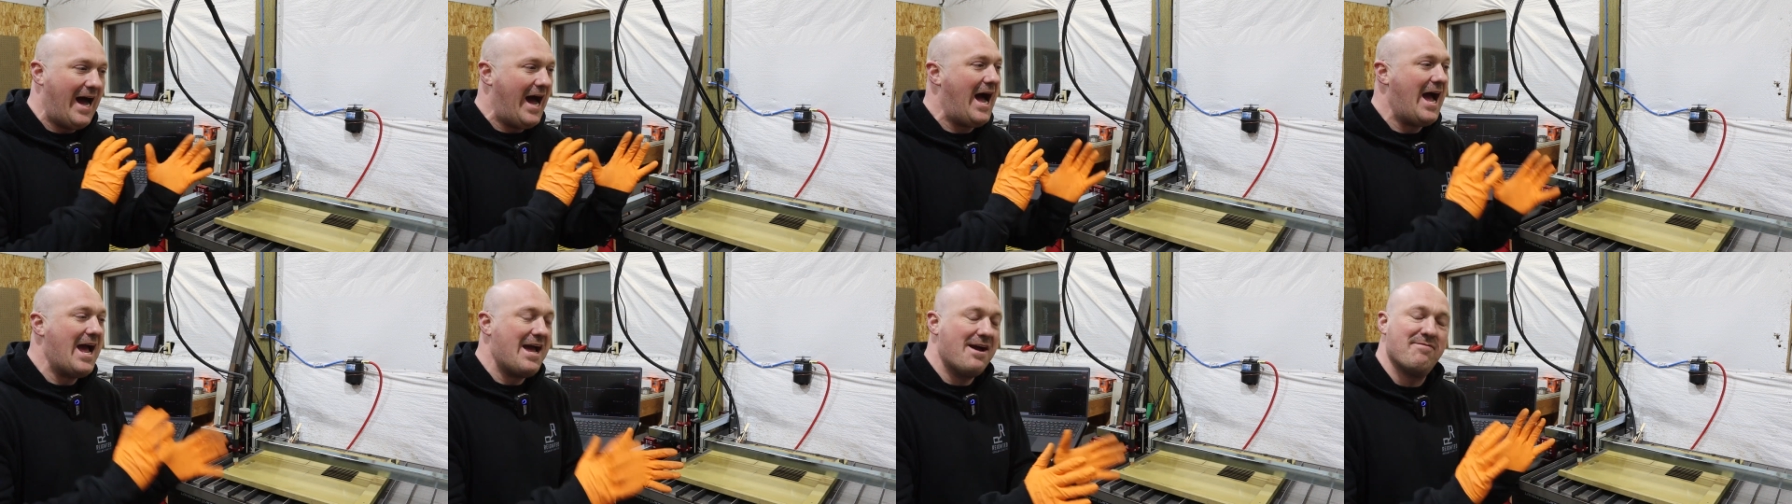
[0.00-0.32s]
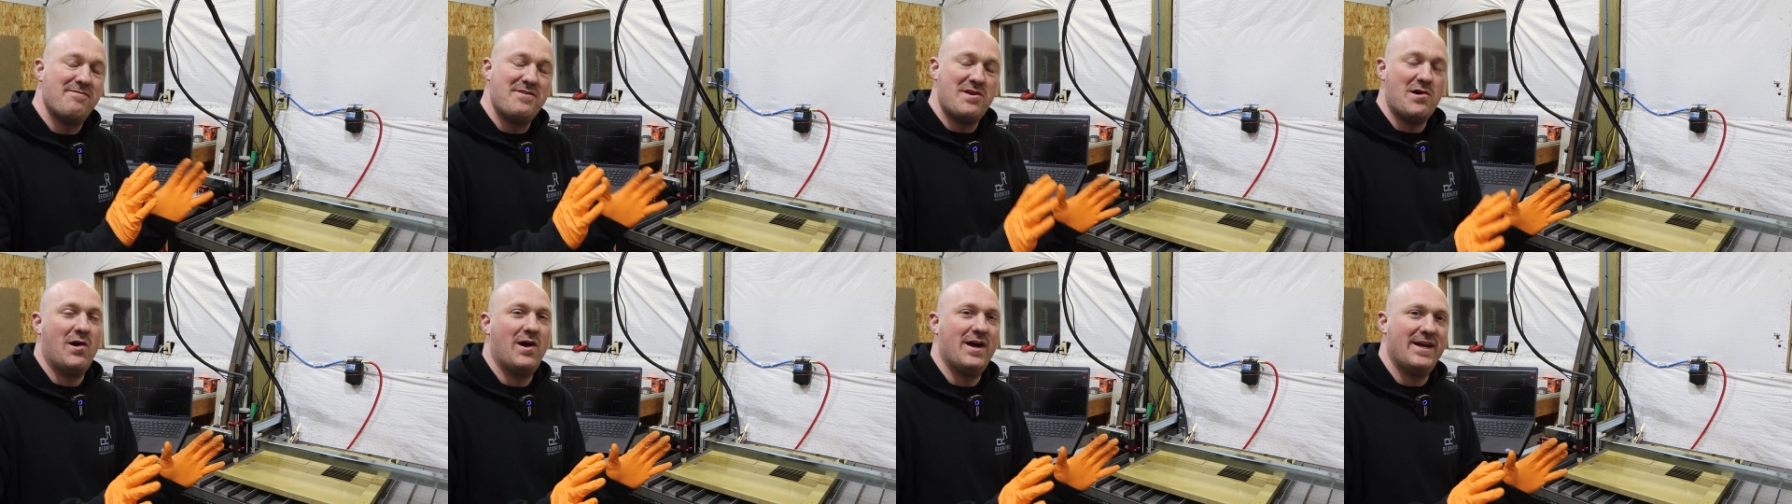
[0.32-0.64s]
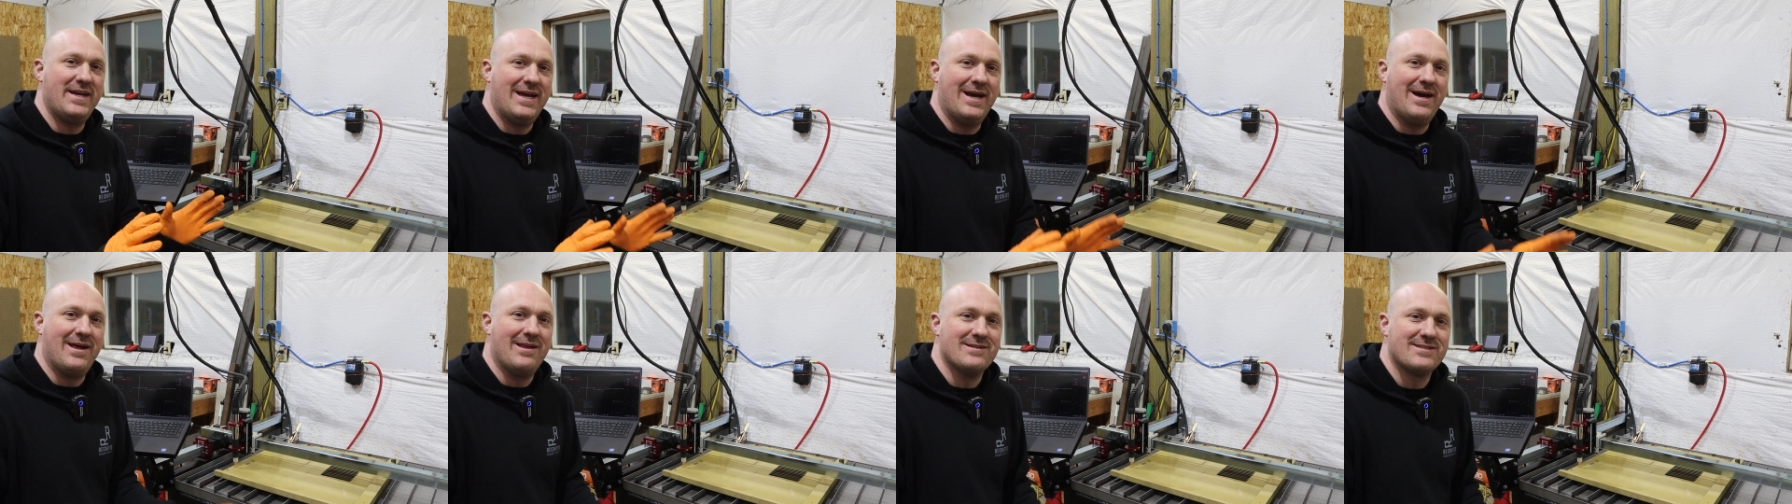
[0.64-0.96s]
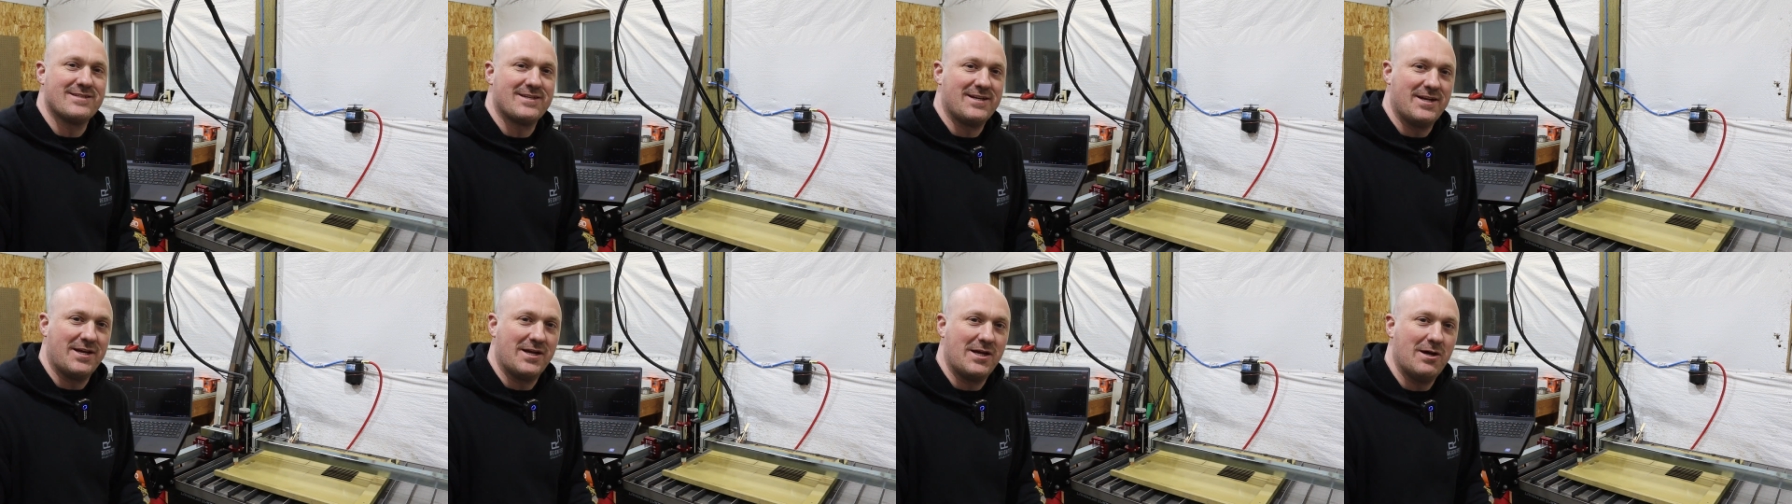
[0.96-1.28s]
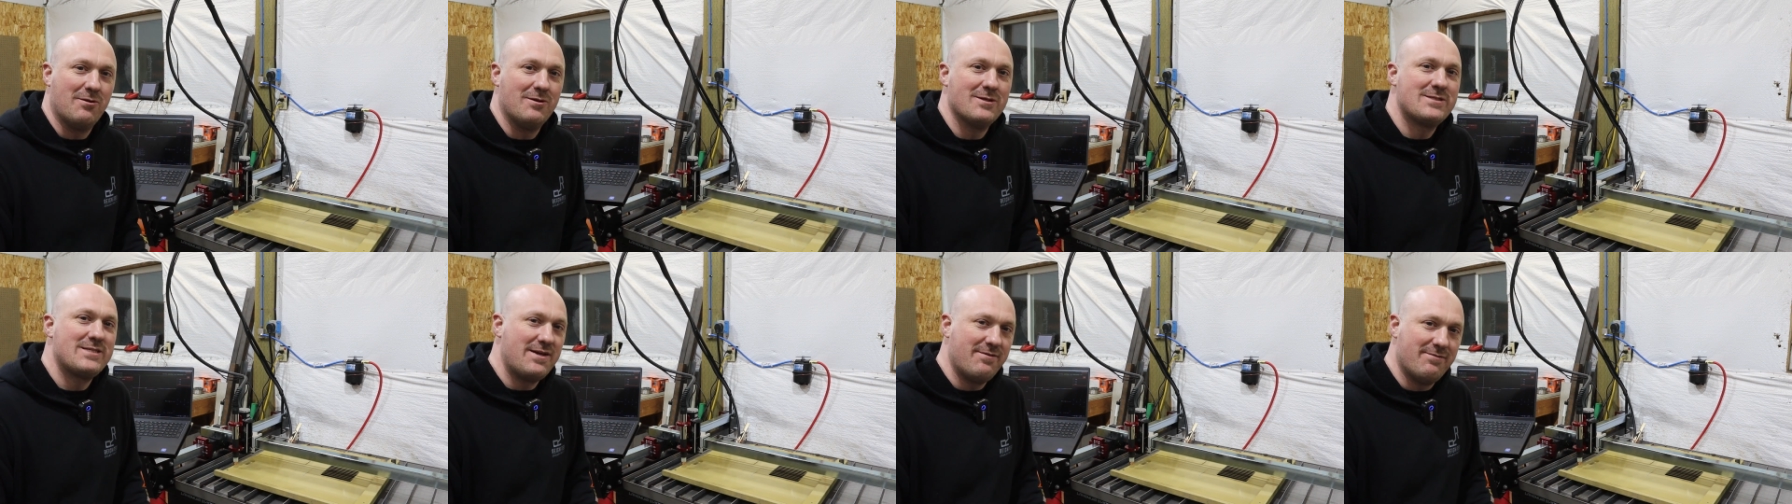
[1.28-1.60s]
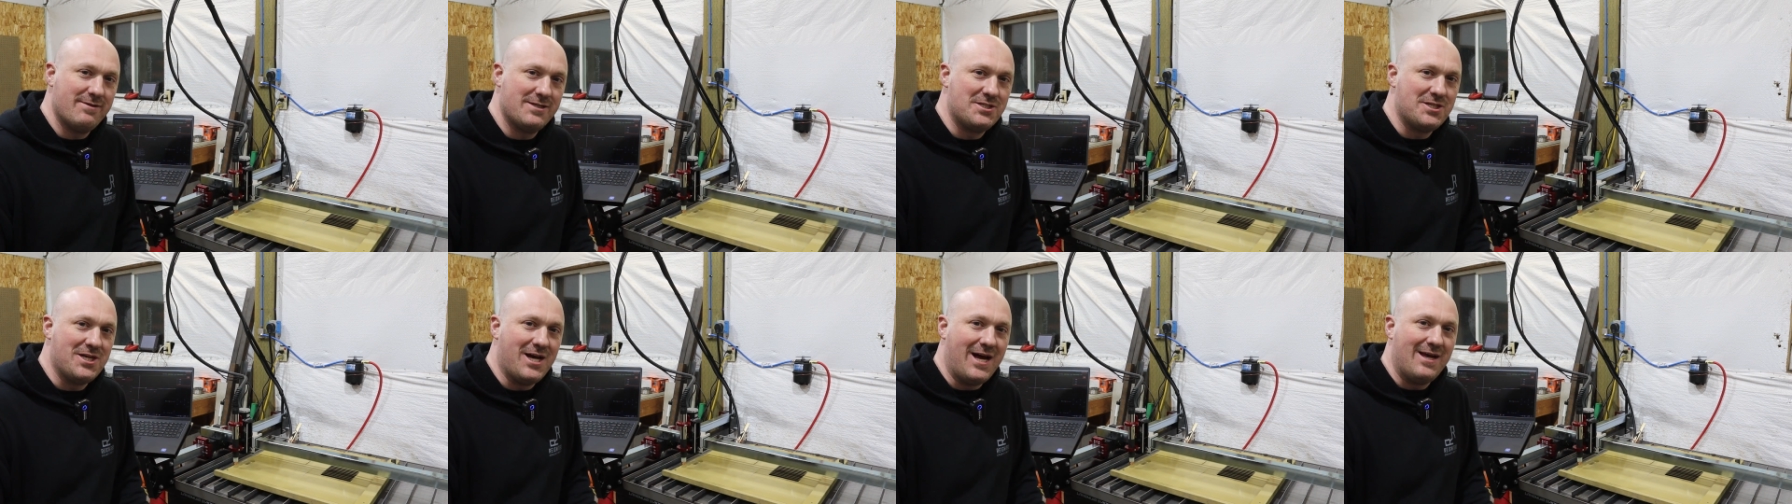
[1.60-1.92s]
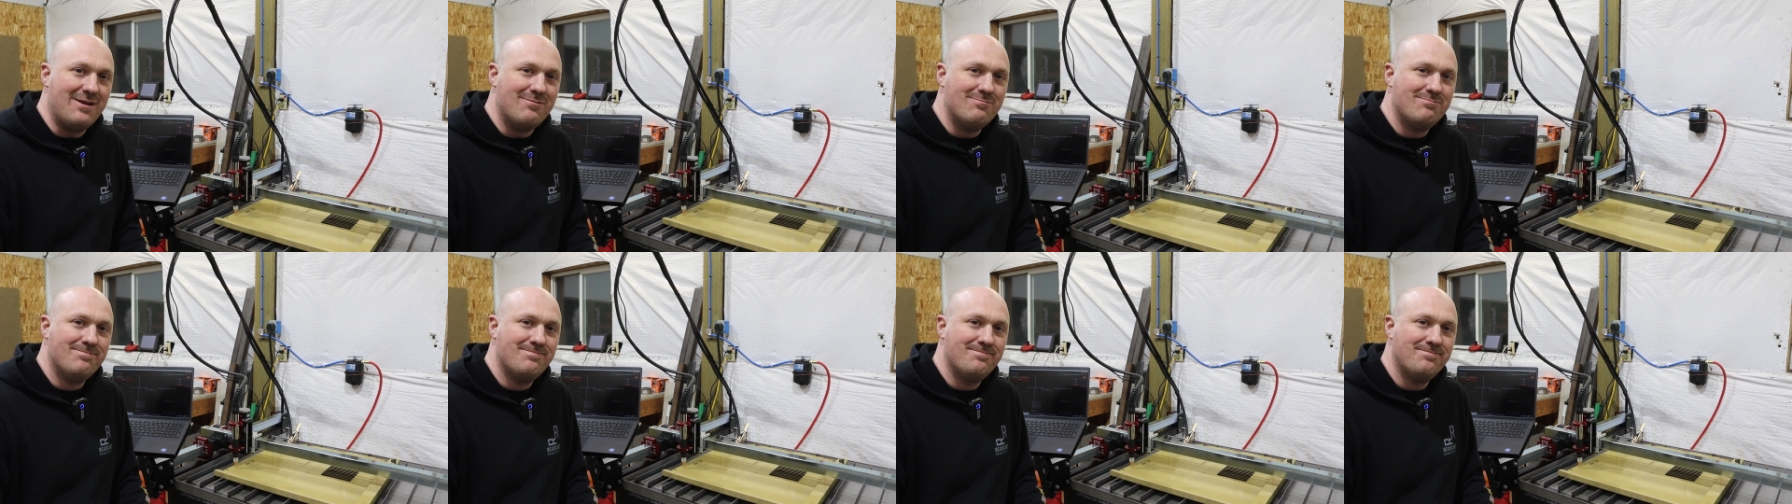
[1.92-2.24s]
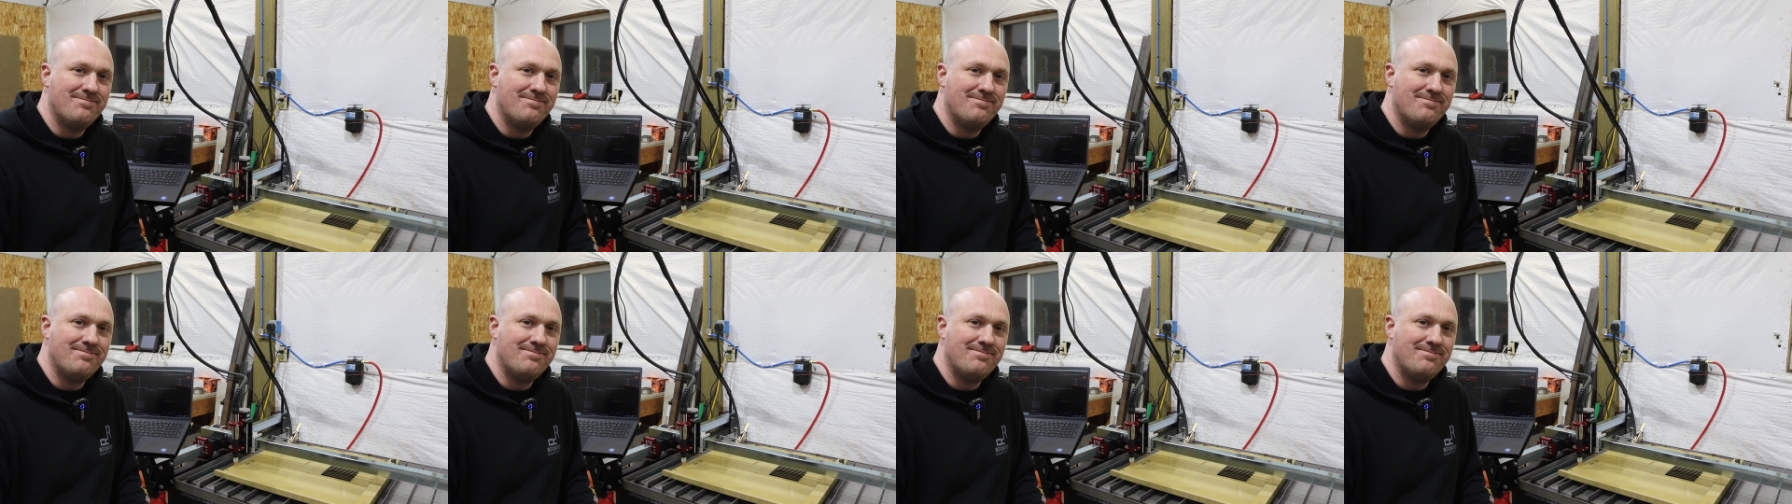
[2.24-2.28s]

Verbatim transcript: I have no idea how this is gonna go. Let's give it a shot.